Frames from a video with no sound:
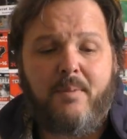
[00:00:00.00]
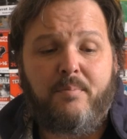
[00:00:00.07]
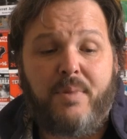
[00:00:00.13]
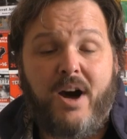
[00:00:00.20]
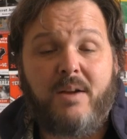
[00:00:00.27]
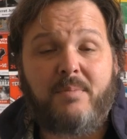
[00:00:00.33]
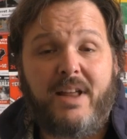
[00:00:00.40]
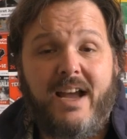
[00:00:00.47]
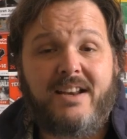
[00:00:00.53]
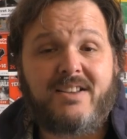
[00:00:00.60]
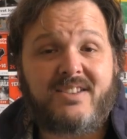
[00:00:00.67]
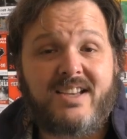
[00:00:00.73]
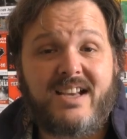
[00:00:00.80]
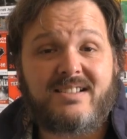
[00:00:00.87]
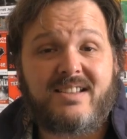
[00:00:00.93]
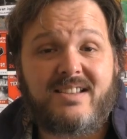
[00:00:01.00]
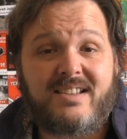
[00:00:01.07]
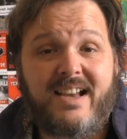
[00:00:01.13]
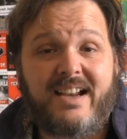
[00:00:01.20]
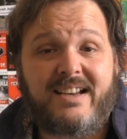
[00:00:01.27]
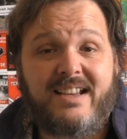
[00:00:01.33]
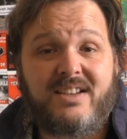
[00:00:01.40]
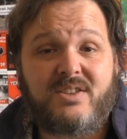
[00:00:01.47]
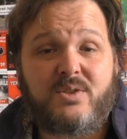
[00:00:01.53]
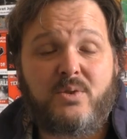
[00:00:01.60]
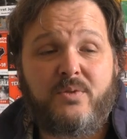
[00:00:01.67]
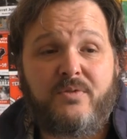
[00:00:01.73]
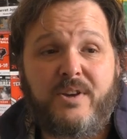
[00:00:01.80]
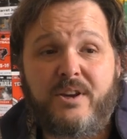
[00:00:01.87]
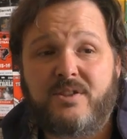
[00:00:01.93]
bottom line is Texas Tech needs
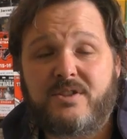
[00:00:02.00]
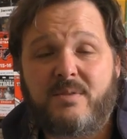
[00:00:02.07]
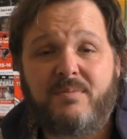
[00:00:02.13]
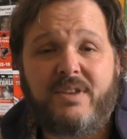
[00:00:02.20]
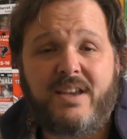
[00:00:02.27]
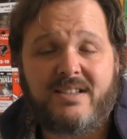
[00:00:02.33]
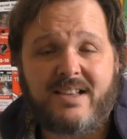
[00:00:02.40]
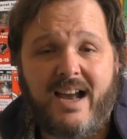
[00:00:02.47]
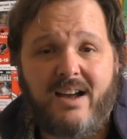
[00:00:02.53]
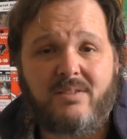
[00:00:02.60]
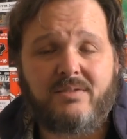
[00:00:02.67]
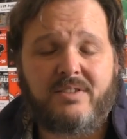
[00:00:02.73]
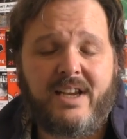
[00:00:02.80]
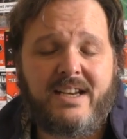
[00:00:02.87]
to figure some things out.